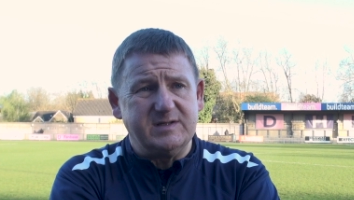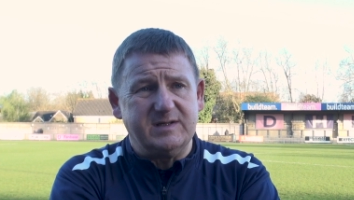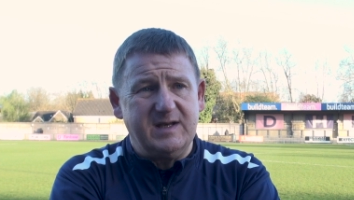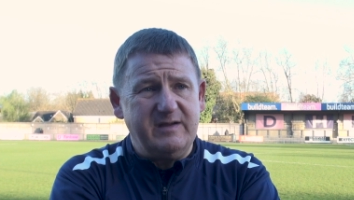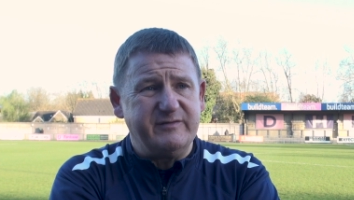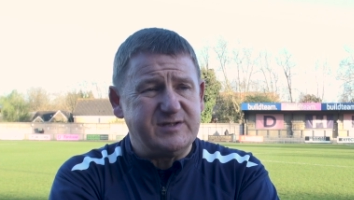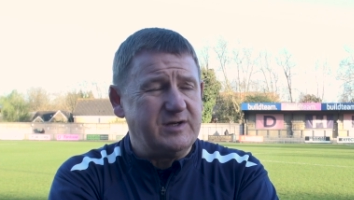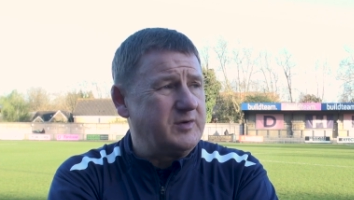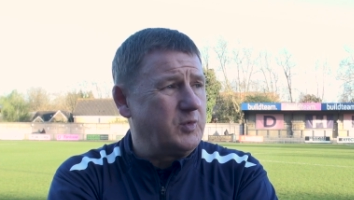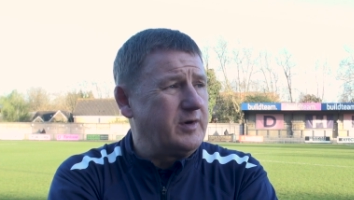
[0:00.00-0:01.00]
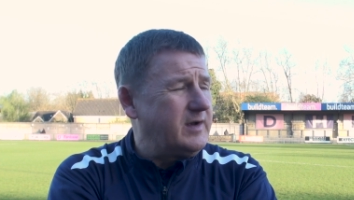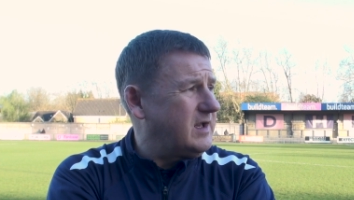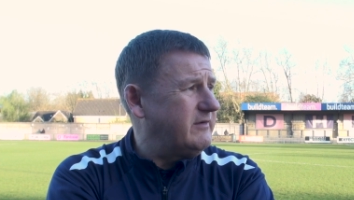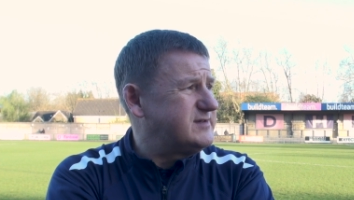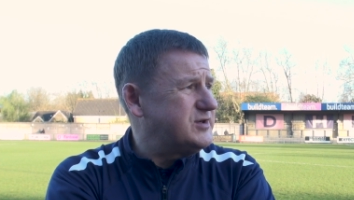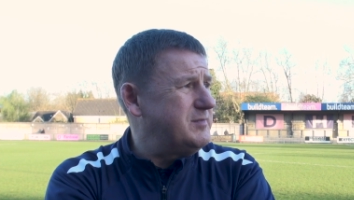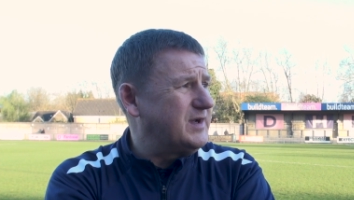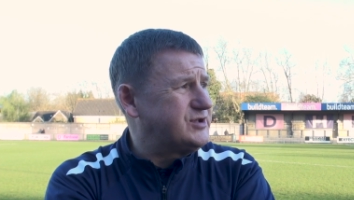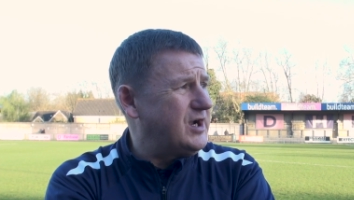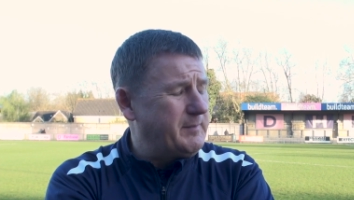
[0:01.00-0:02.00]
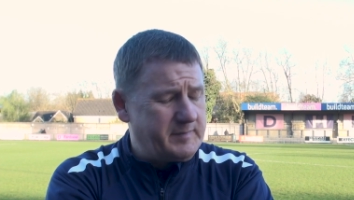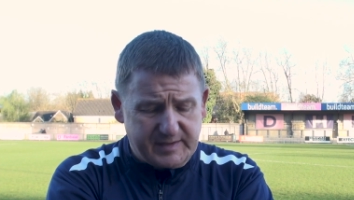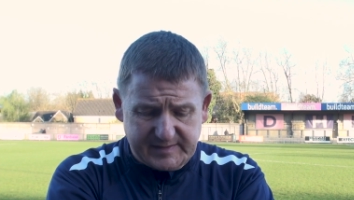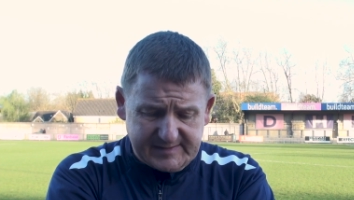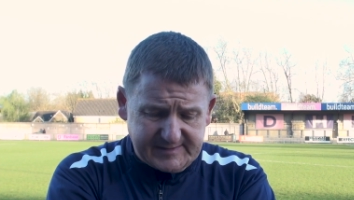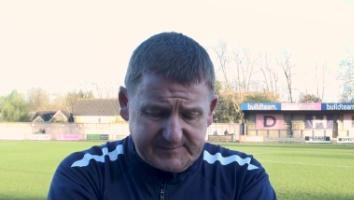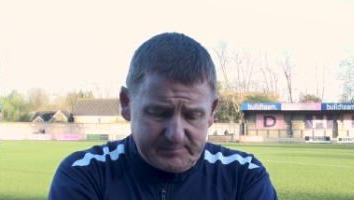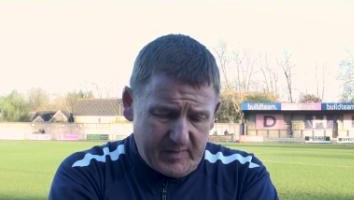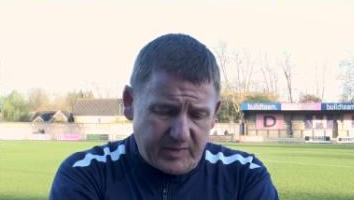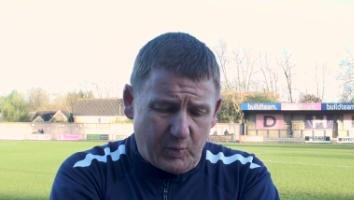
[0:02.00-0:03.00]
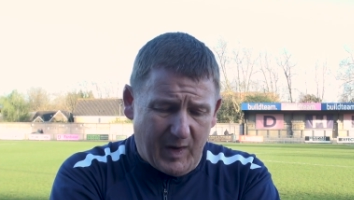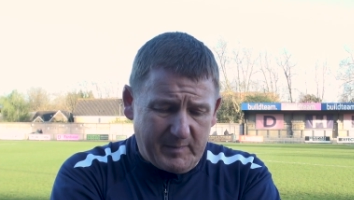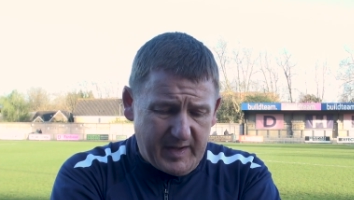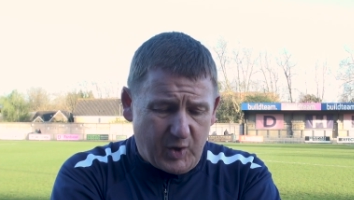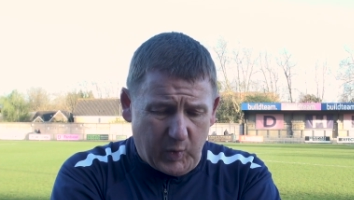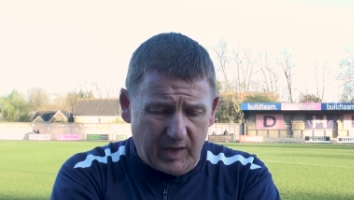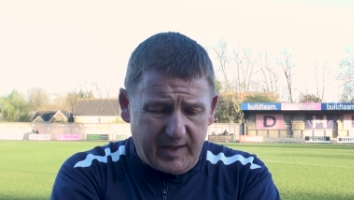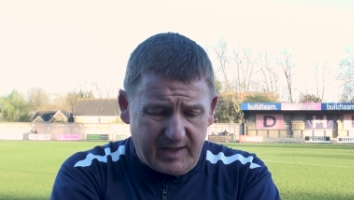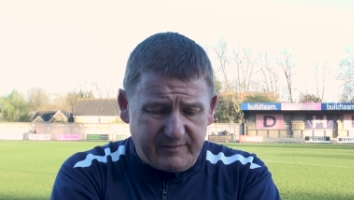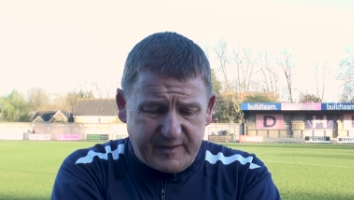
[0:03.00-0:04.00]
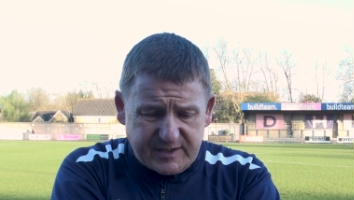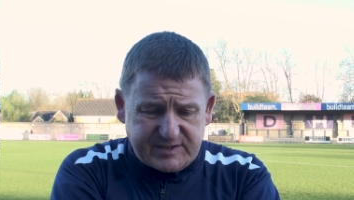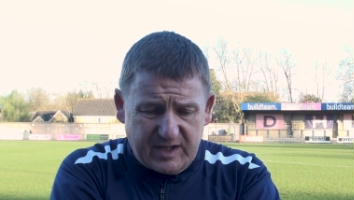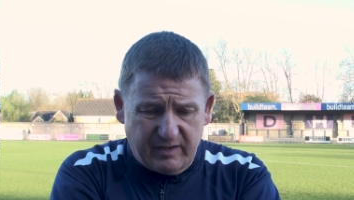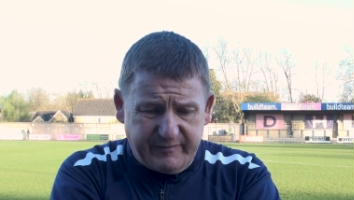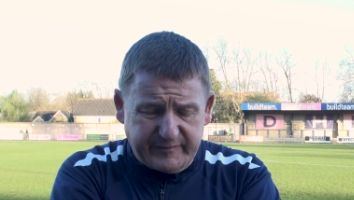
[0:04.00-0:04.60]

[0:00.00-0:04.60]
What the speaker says: Neither side wanted to give too much up, but the one bit of quality in the first half